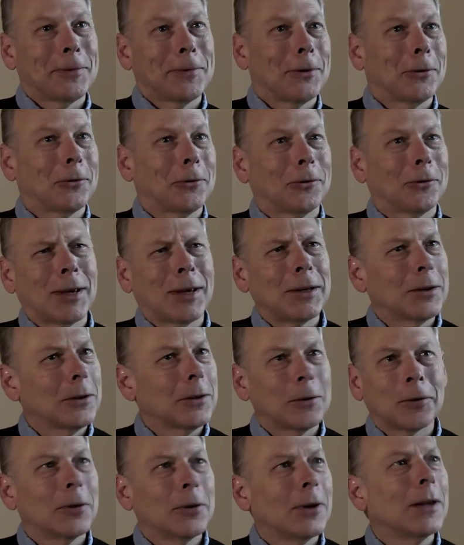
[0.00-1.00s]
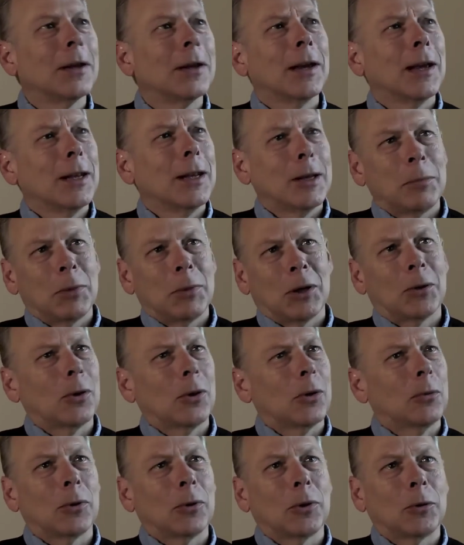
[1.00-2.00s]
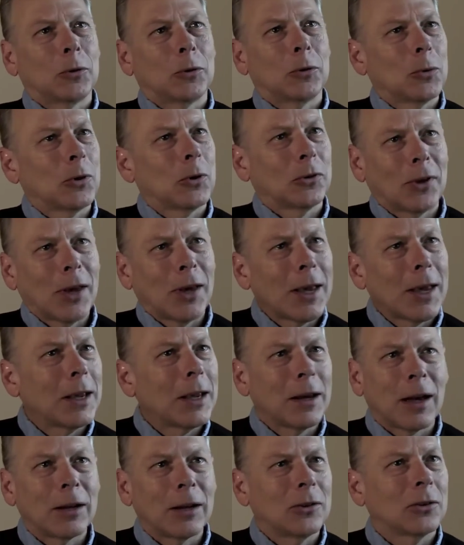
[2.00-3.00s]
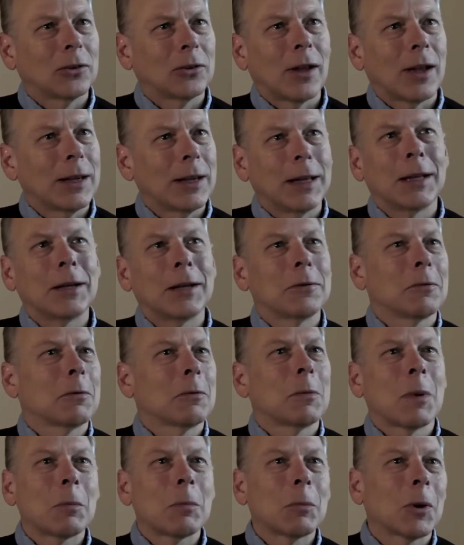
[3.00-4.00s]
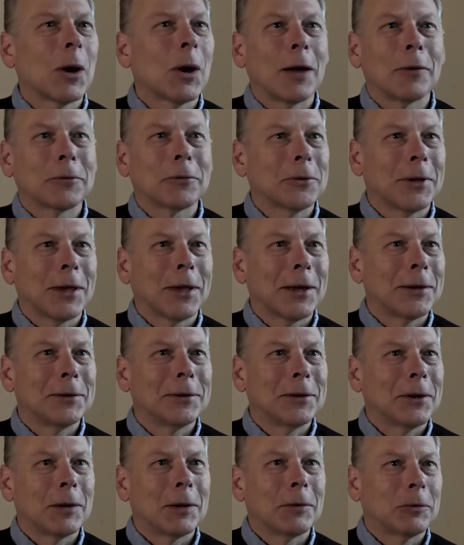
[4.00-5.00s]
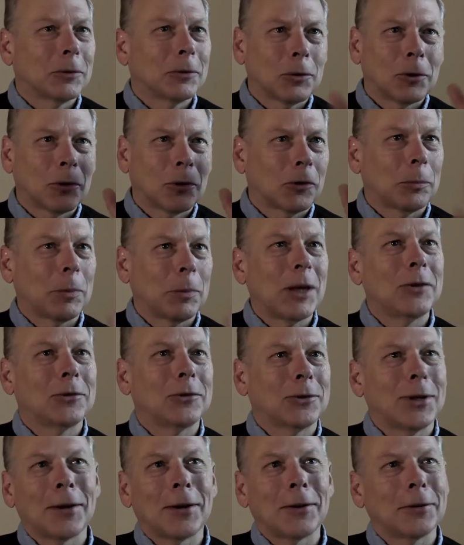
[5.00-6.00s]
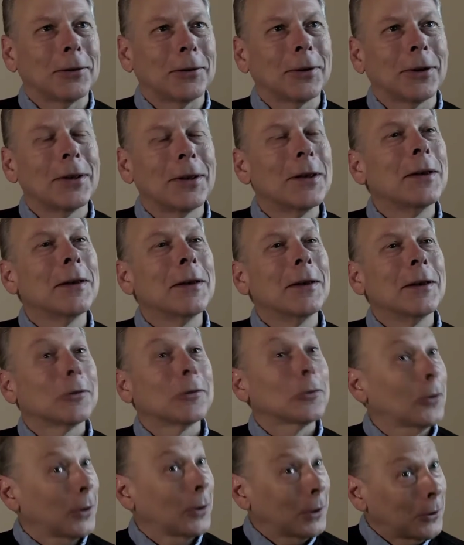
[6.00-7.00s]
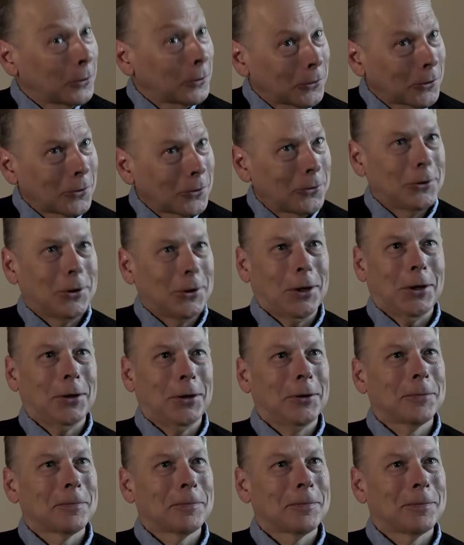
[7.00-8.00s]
They'll say, you know, in the middle of what you were saying, I can't even remember after that. You know, I sort of spaced out, and so they dissociated.